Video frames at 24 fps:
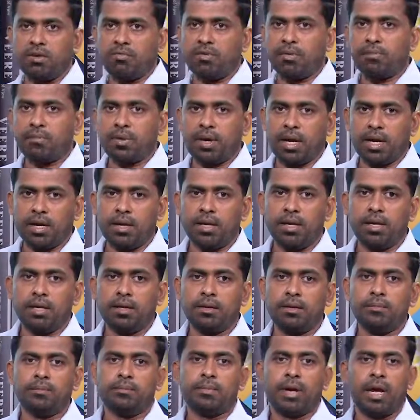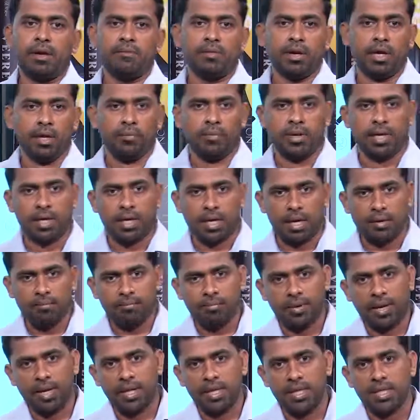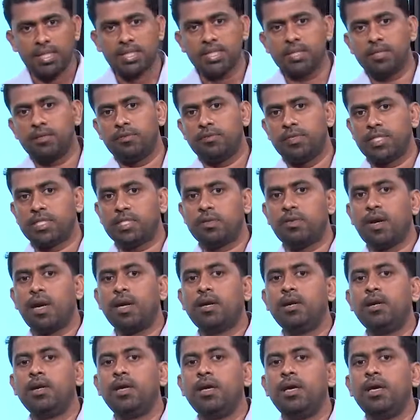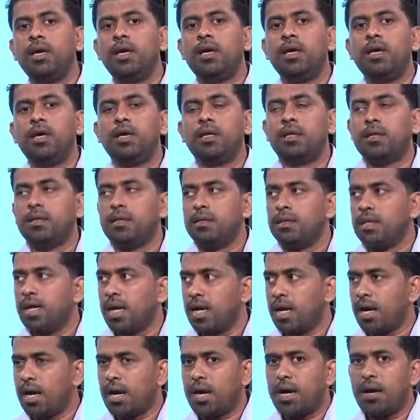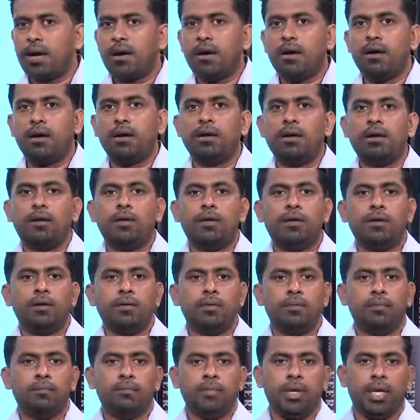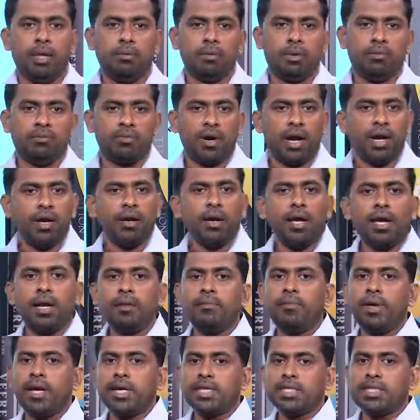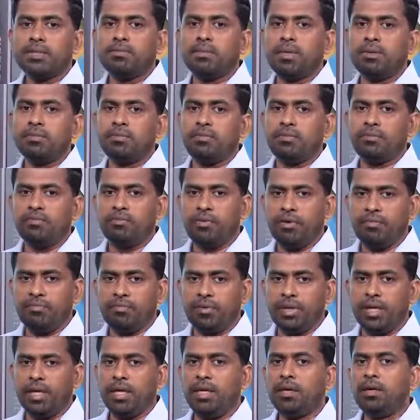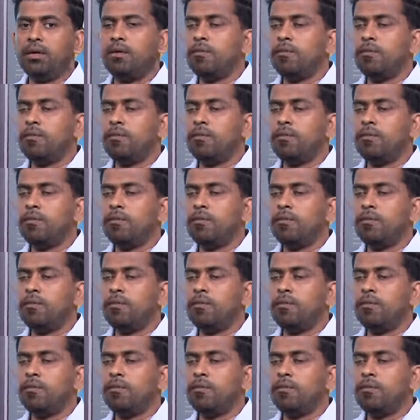a private limited companies. First one, there are minimum 1 and maximum 50